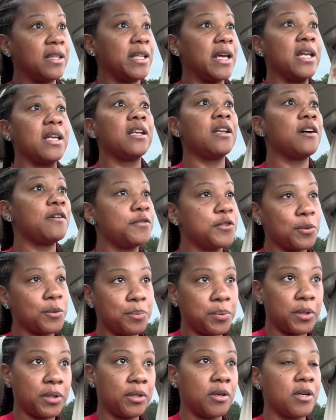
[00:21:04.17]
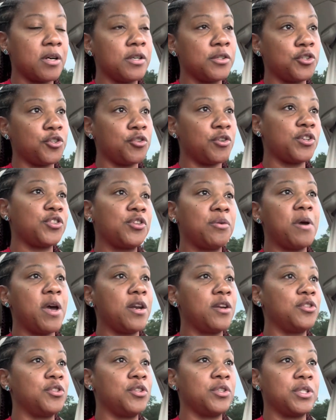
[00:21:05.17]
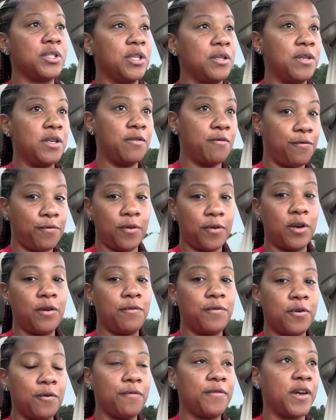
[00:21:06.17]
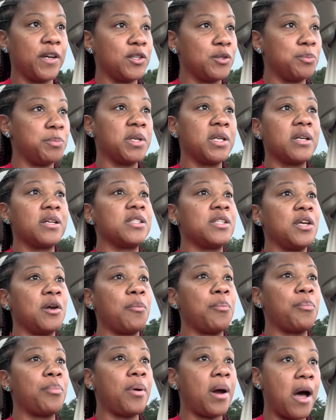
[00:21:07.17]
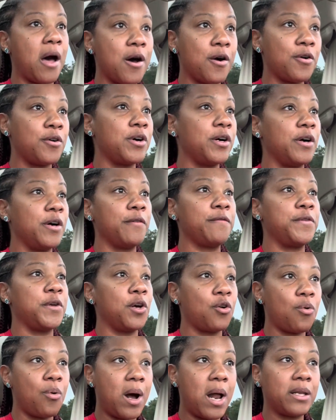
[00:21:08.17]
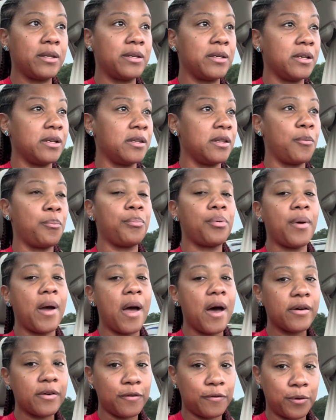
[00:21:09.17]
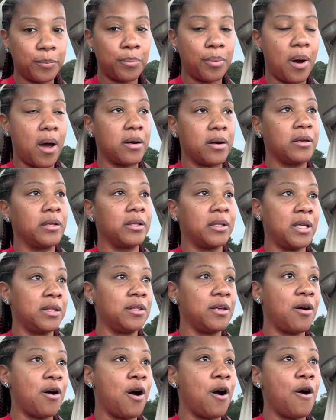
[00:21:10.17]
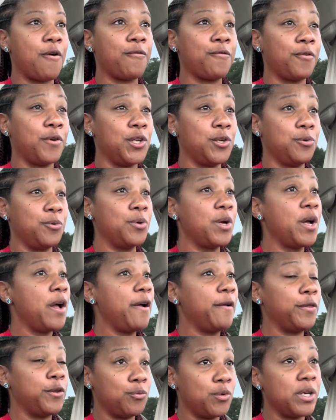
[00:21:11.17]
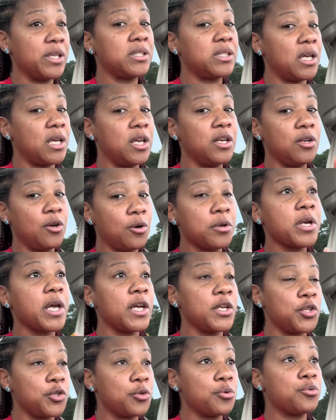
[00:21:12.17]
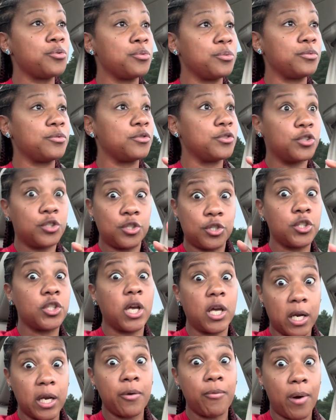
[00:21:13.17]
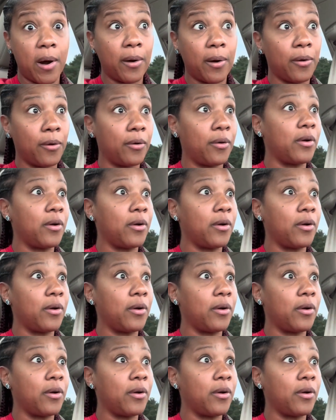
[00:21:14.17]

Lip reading: They love to put their construction managers in front of your face because they're proud of their quality. They're proud of the product that they're offering you. The ones that know they do shitty work,